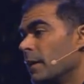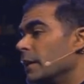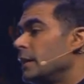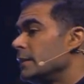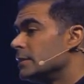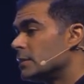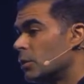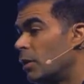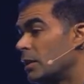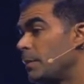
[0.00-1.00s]
is
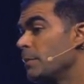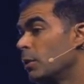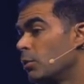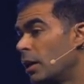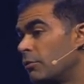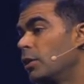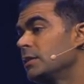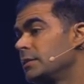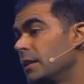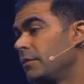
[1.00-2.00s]
what people who have
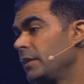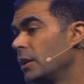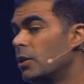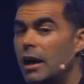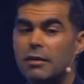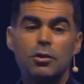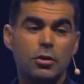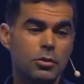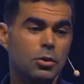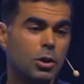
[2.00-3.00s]
watched that video have
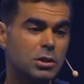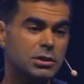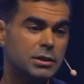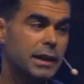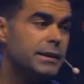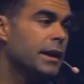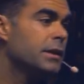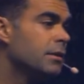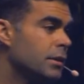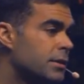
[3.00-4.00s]
also watched, and
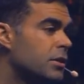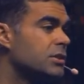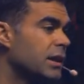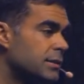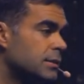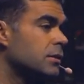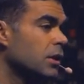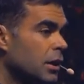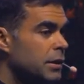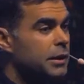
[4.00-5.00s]
then it suggests
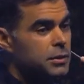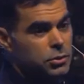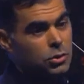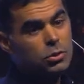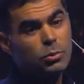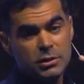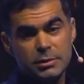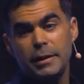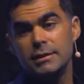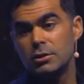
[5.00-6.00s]
things to you to watch
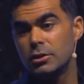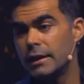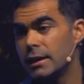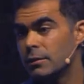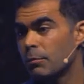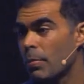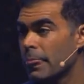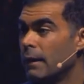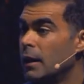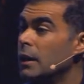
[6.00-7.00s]
based on that.
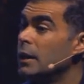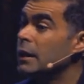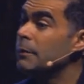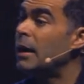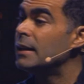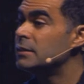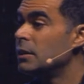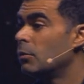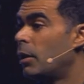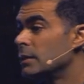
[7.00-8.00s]

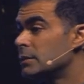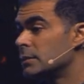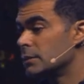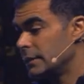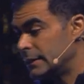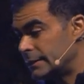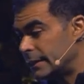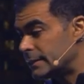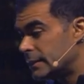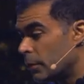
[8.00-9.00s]
Imagine once these
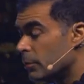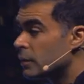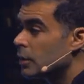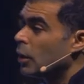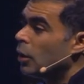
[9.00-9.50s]
systems